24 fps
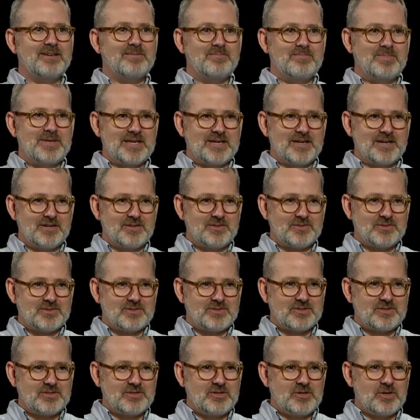
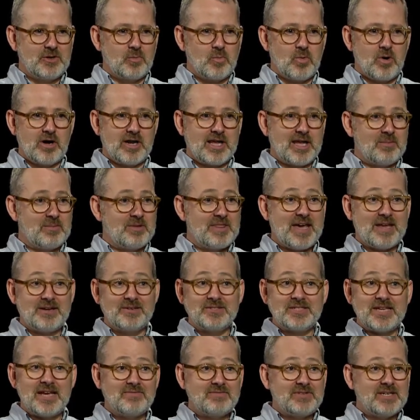because you're working without a
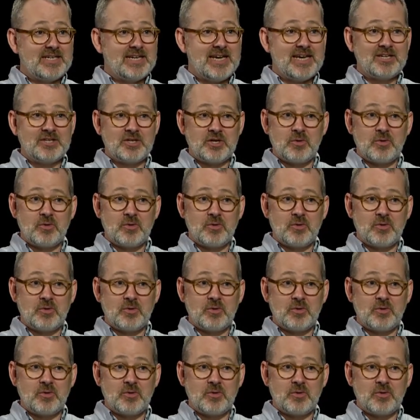safety net.